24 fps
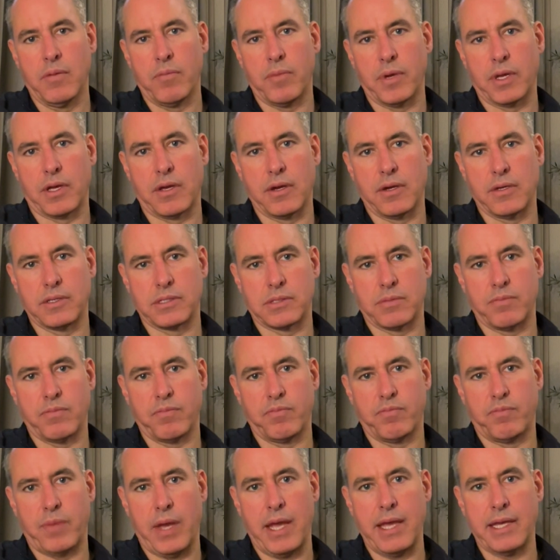because
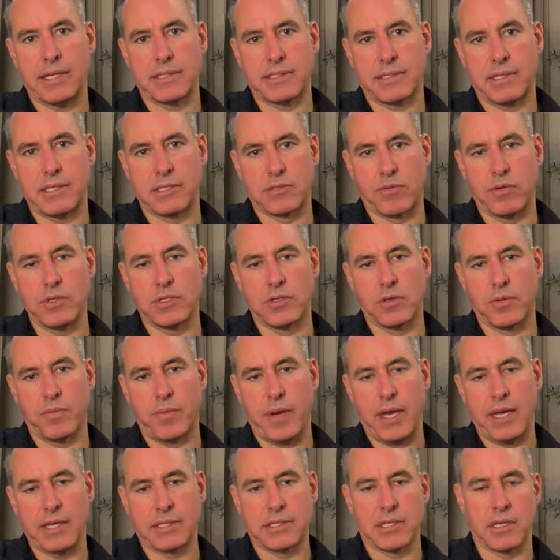banks, these regional
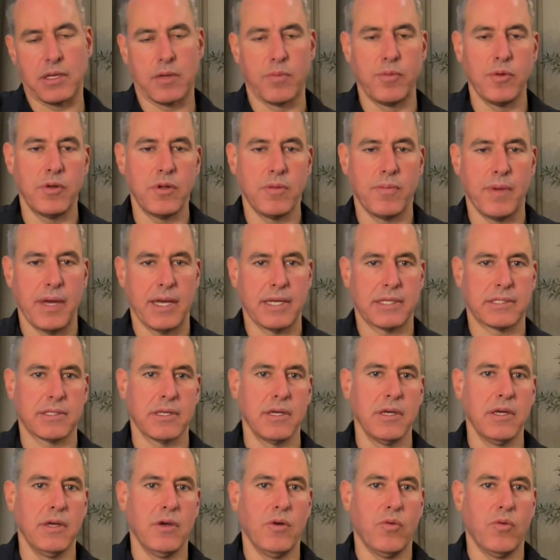banks and community banks,